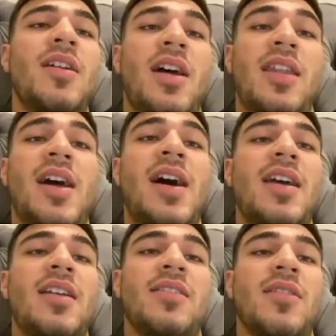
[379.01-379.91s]
And that
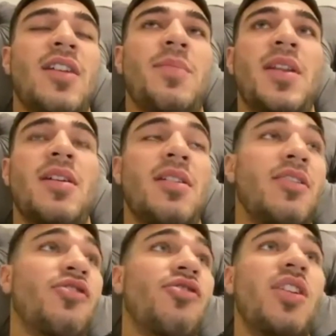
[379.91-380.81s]
has been an
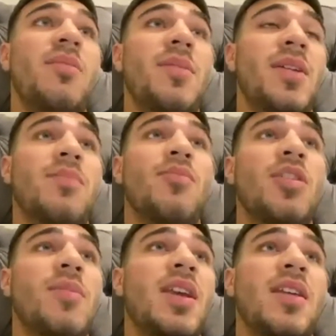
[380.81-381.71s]
extremely big money
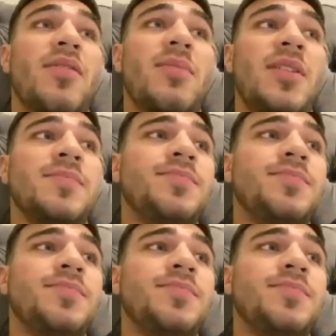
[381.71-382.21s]
maker for me.